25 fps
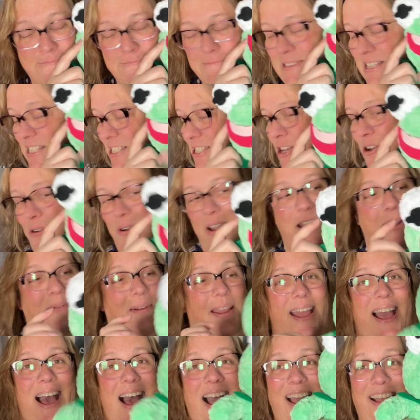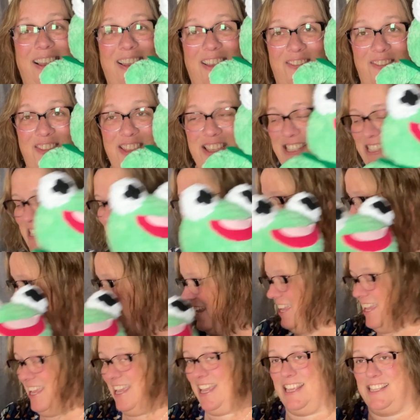So anyway, I love this guy.
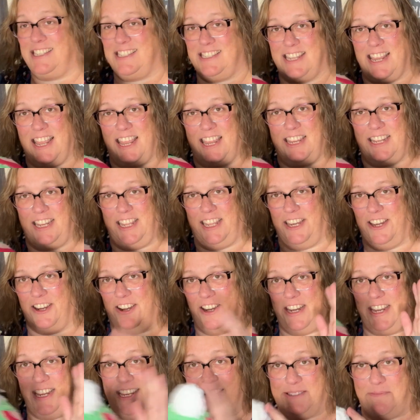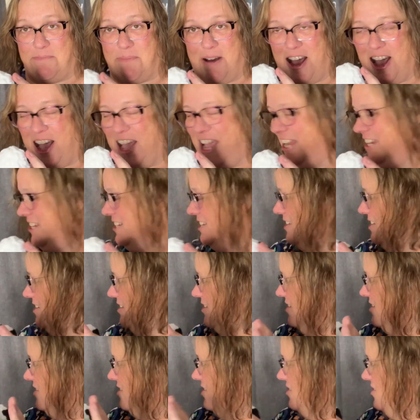He's staying here. He is mine
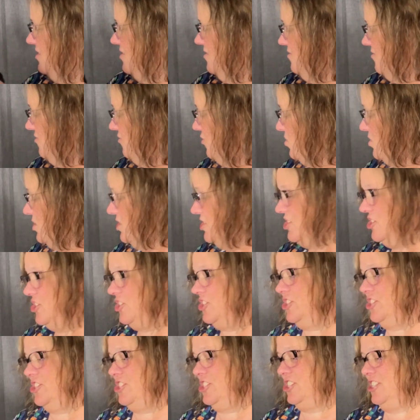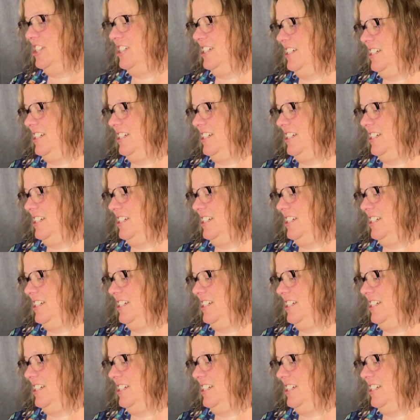for sure.